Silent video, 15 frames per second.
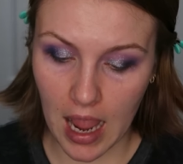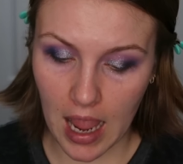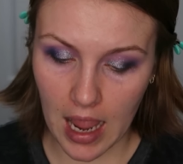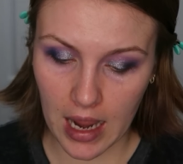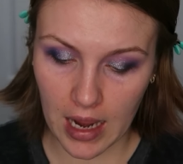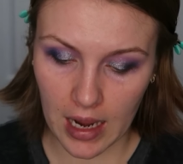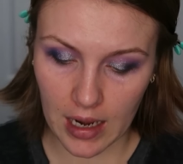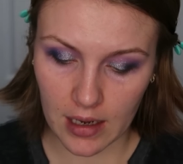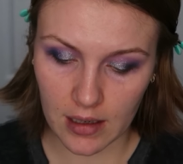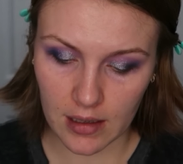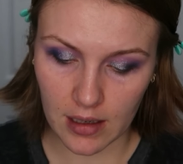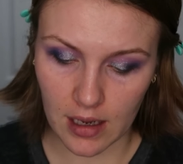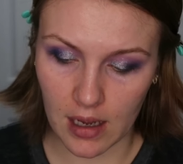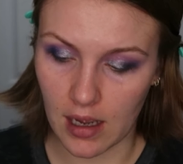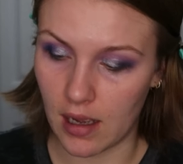And
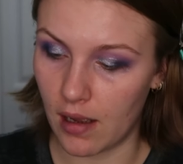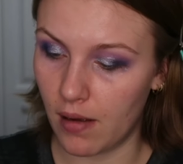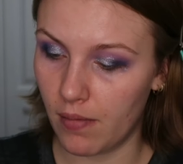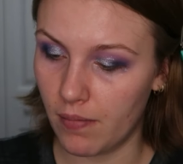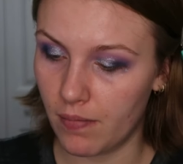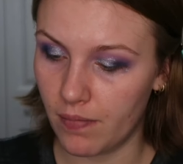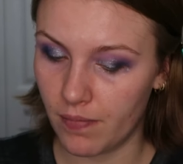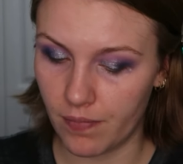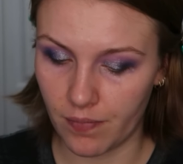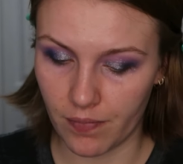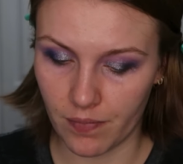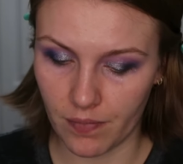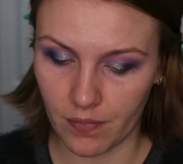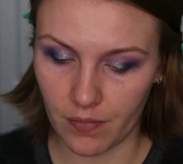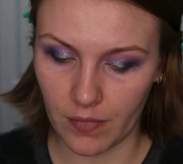
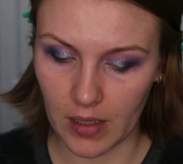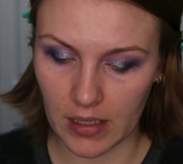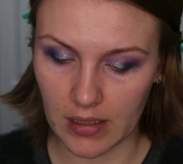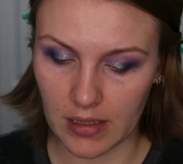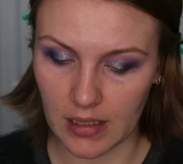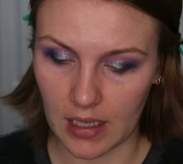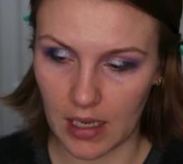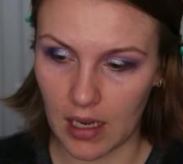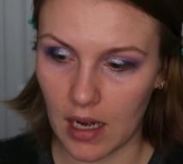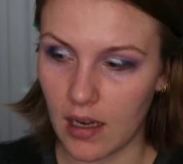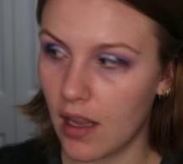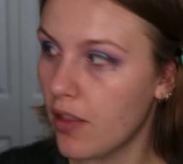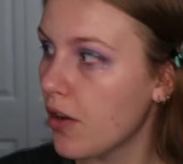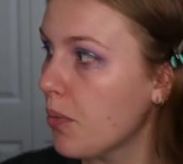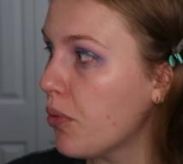let's see,
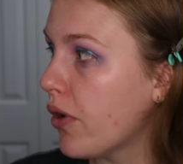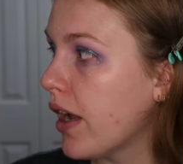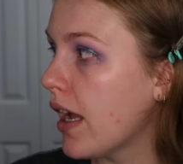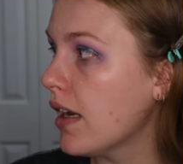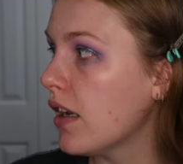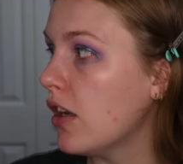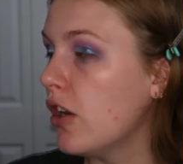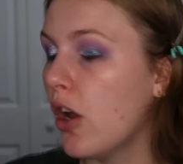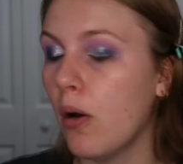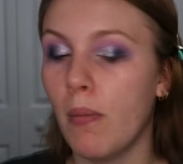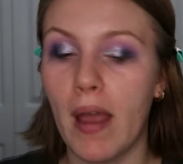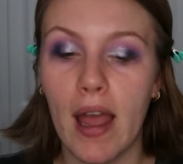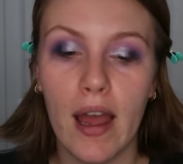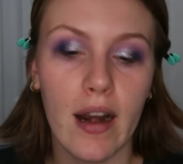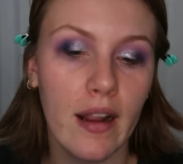another brand,
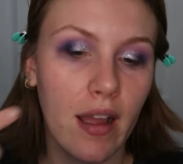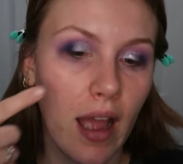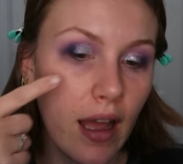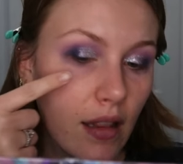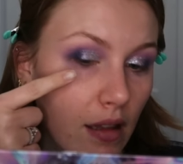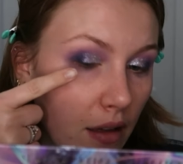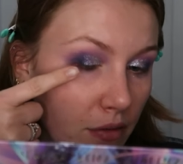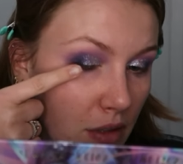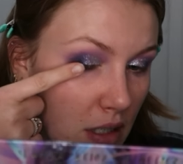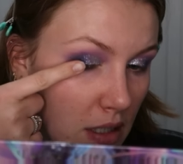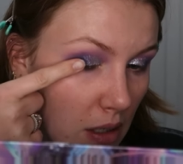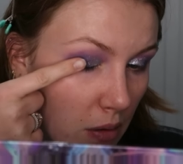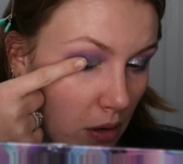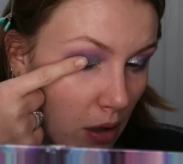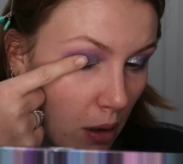Nomad. I love to
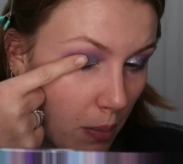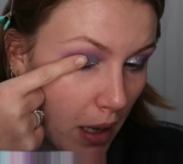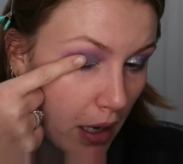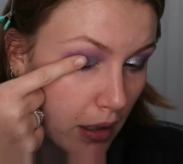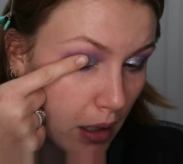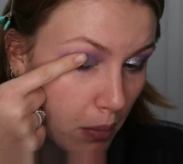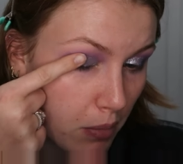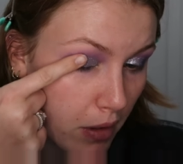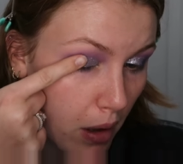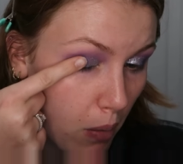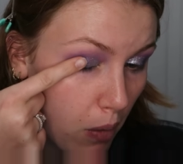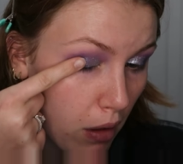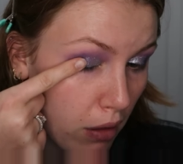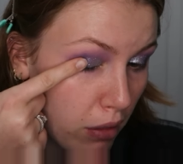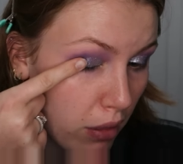see what Nomad comes out
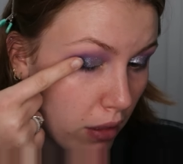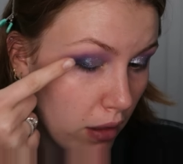with